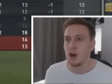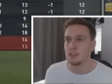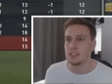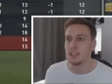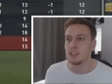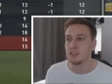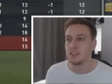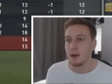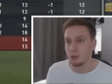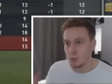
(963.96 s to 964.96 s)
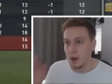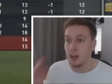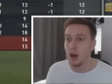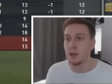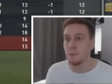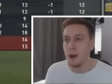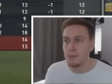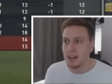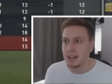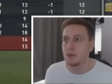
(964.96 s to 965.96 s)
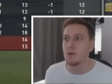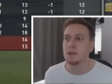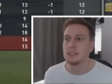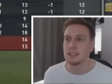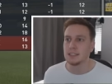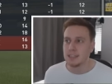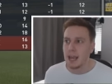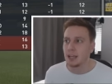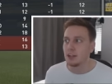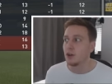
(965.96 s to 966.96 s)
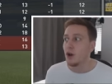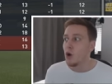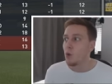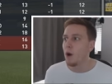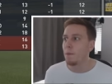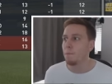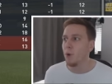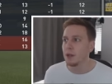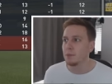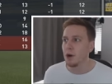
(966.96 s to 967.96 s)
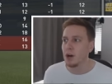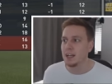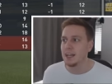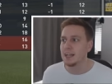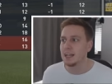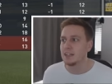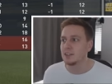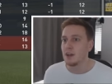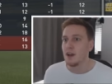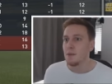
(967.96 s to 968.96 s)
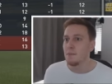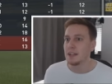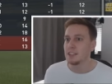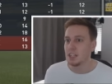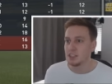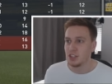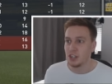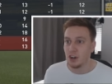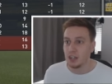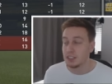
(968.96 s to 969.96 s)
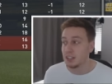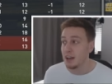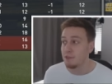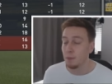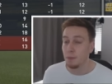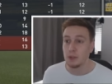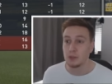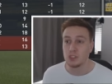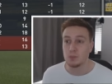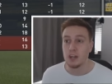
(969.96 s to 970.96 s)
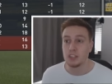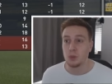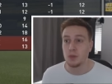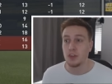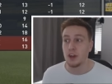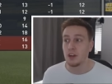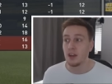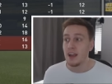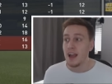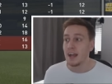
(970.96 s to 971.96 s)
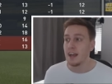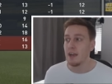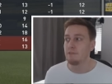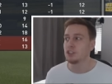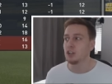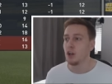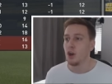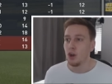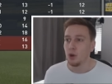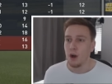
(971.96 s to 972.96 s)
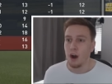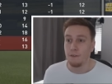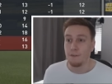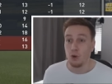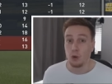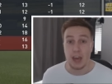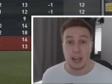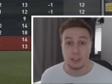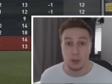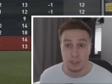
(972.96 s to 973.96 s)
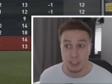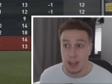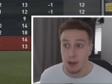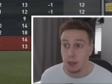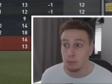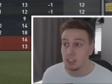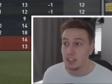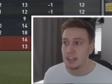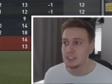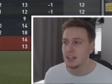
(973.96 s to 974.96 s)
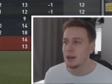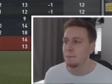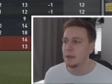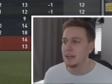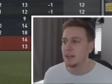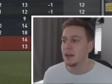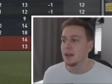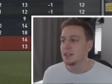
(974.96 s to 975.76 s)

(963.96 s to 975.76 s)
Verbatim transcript: our attentions elsewhere, like the Premier League, where we sit second, one point behind league leaders Manchester United, level on points with Spurs, who are third, and Everton, who are fourth. Hats off to Southampton. They're still unbeaten